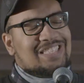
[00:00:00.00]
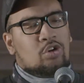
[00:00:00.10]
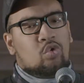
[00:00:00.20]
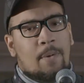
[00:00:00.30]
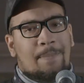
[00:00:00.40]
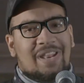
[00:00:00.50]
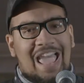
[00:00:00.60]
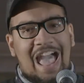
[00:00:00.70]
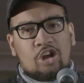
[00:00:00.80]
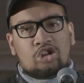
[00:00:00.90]
he grew up in a
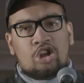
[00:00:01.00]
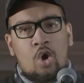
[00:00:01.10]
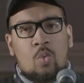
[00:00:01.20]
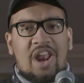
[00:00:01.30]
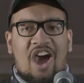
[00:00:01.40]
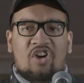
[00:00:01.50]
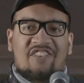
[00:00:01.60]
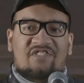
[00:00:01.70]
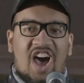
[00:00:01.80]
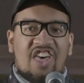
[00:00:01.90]
house without a
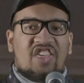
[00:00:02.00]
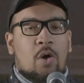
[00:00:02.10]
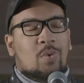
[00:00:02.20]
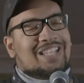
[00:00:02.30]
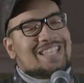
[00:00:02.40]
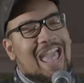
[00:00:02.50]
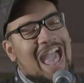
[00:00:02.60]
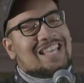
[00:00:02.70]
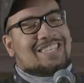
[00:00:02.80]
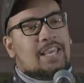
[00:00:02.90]
father. I wanted to
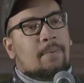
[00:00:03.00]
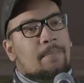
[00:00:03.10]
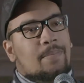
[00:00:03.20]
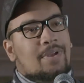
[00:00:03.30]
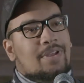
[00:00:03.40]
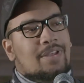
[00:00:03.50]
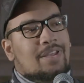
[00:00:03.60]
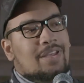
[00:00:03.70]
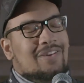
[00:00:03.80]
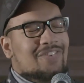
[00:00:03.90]
ask him
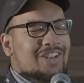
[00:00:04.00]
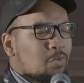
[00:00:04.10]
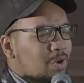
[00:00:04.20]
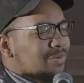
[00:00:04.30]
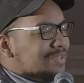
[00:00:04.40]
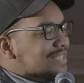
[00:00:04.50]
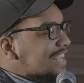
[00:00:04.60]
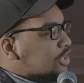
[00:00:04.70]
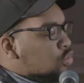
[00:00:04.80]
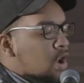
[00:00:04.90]
if he knew what it was
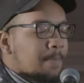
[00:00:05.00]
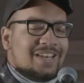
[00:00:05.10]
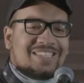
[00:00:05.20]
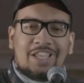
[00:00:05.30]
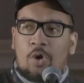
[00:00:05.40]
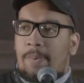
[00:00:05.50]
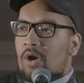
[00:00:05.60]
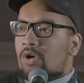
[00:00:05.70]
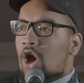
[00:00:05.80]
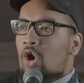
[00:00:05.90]
like to grow up in a
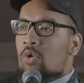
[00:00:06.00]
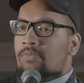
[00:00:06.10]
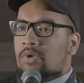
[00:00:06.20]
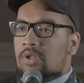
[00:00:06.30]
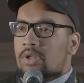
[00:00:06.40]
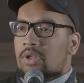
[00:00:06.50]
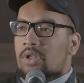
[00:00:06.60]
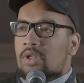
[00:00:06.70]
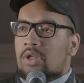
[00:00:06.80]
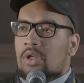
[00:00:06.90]
single-parent home.
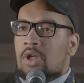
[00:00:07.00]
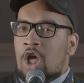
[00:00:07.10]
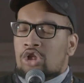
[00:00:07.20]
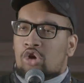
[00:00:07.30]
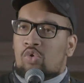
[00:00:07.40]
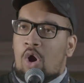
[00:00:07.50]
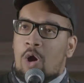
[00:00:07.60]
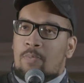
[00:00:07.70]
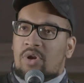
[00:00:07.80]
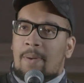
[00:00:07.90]
To grow
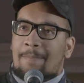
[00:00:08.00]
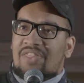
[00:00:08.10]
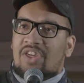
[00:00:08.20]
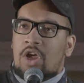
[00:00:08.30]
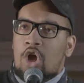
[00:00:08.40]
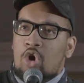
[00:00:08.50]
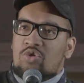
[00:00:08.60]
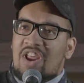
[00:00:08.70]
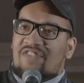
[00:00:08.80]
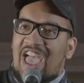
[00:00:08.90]
up with a mother who
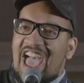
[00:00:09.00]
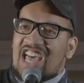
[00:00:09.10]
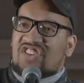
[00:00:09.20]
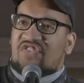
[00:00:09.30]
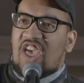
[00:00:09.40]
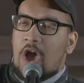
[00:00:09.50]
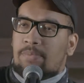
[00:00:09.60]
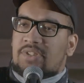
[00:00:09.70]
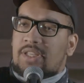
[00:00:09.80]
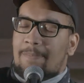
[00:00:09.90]
never asked for help to